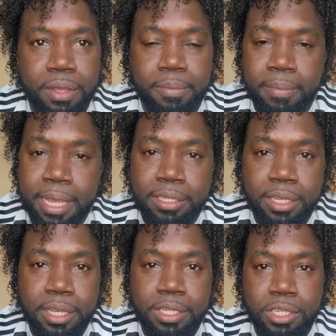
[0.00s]
a
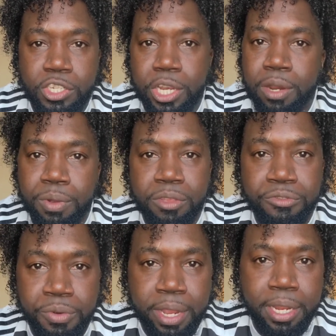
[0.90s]
message, share with a
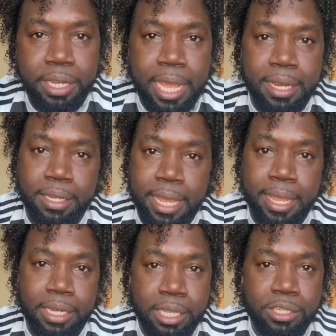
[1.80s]
friend that
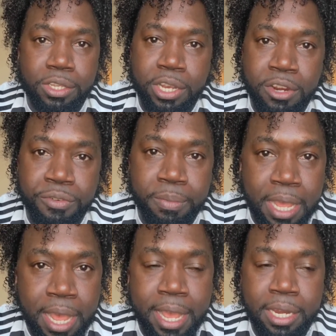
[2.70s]
that needs to hear from
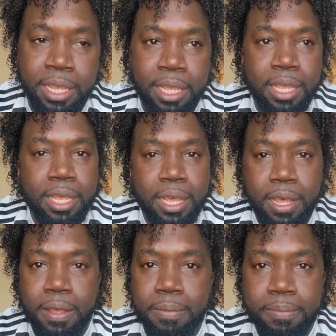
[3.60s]
God.
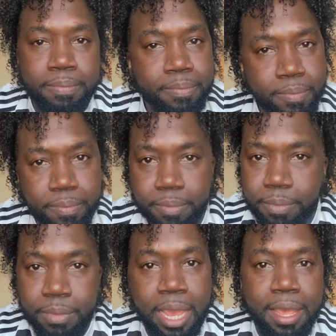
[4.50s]
Um,
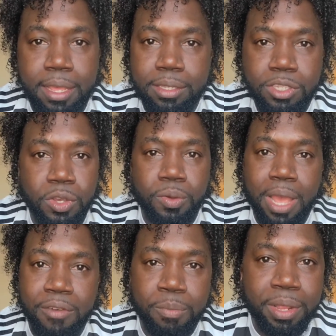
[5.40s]
yeah,
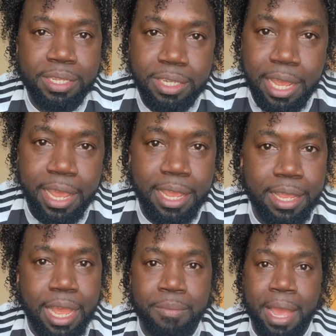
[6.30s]
so have a blessed
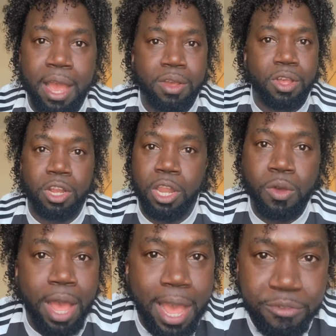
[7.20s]
day. I'm out.
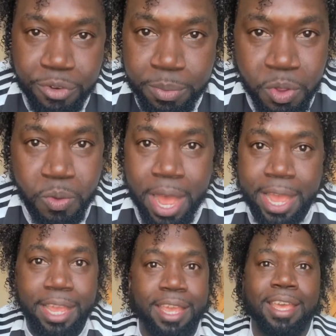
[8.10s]
Aloha from
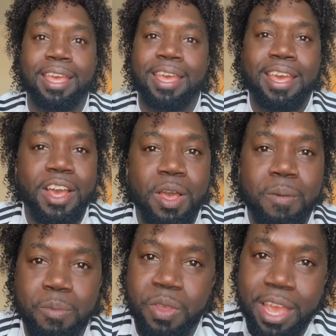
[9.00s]
Hawaii.
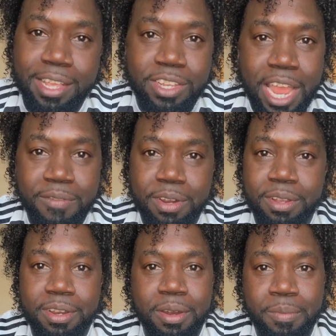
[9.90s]
Um, hope you guys are having
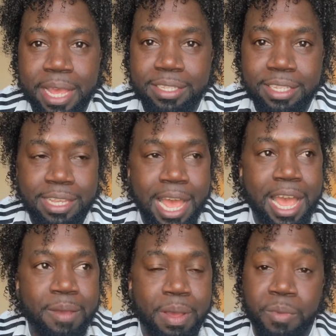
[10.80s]
a, an amazing
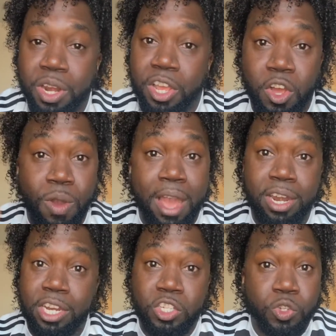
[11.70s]
time. I'm gonna go
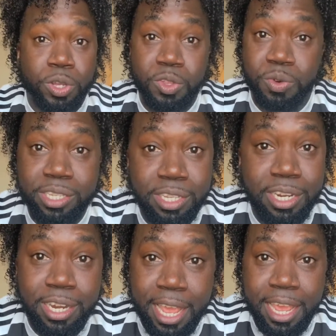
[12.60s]
out and enjoy the rest
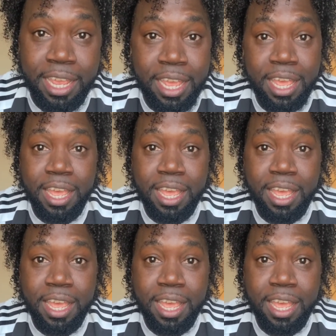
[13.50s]
of the day.